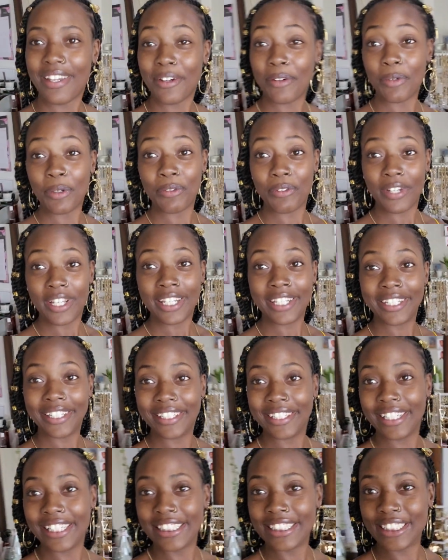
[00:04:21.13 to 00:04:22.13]
we're ready.
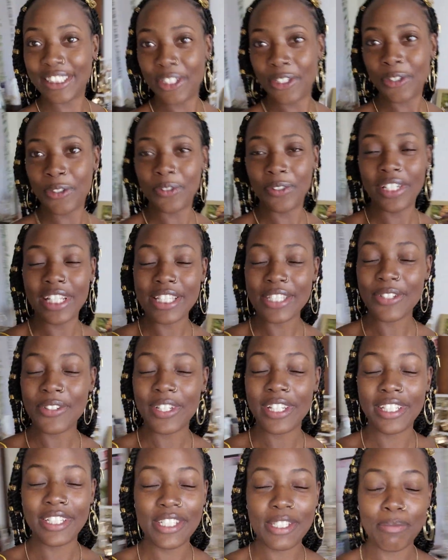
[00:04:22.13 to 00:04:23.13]
Let's go
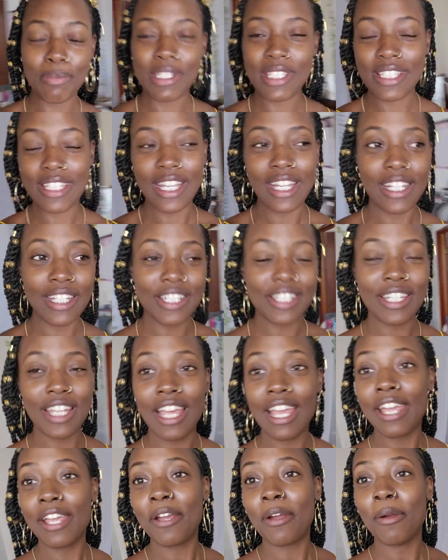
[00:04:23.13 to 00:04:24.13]
get this massage.
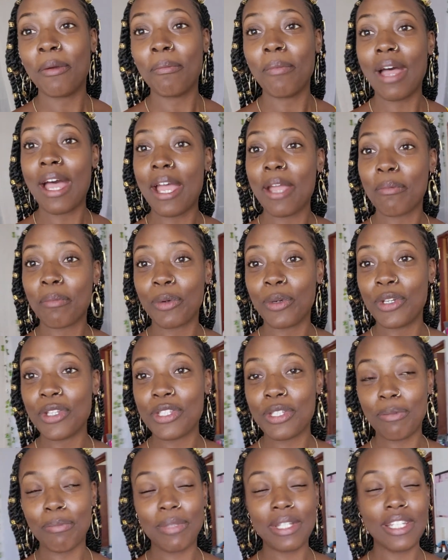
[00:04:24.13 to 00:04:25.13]
I am going
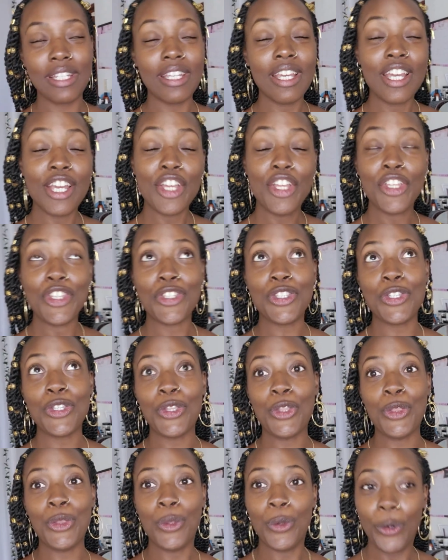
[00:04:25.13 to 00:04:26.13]
to be
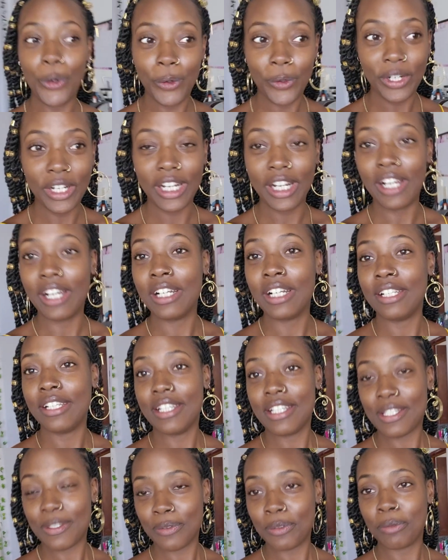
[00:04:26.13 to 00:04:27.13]
snoring on
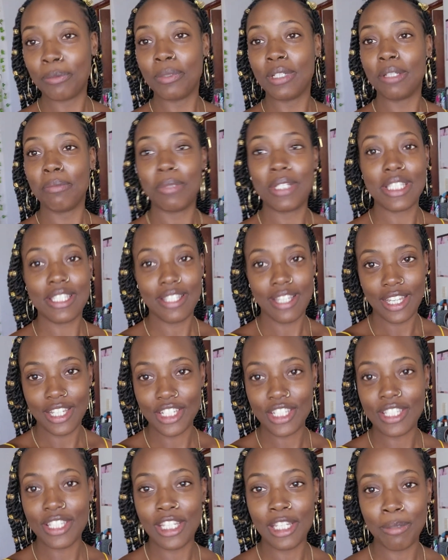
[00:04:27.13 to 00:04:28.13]
this woman
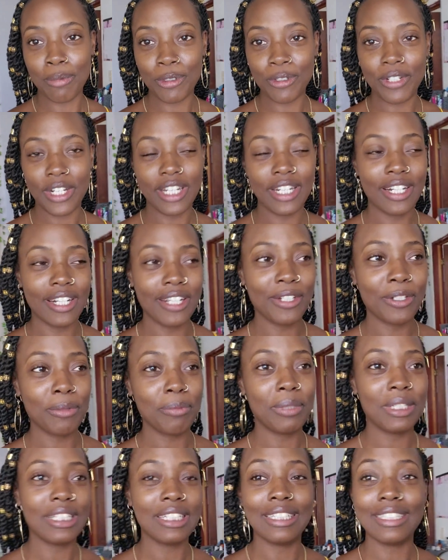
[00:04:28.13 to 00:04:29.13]
massage table right now
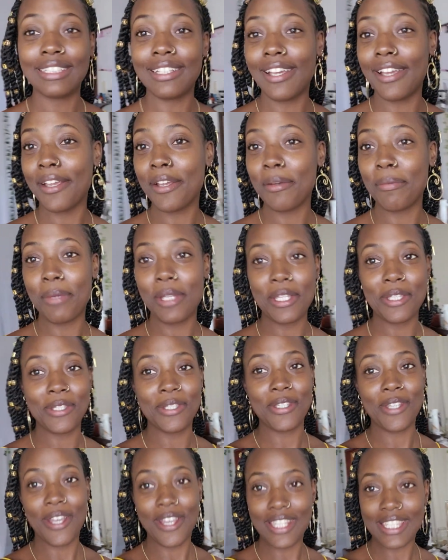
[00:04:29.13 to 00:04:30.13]
because I am
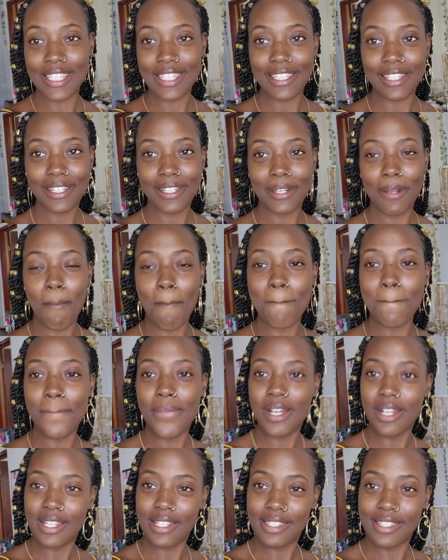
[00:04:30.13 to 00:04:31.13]
exhausted,
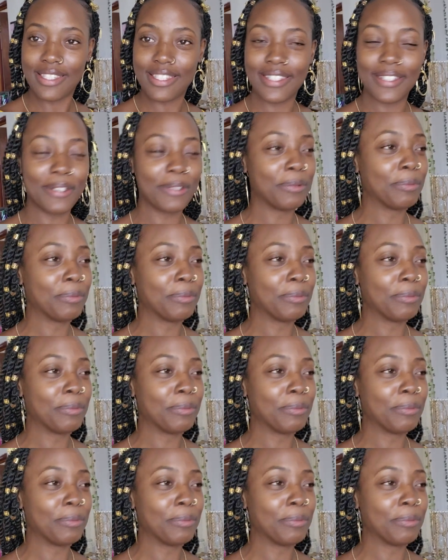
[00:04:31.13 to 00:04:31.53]
but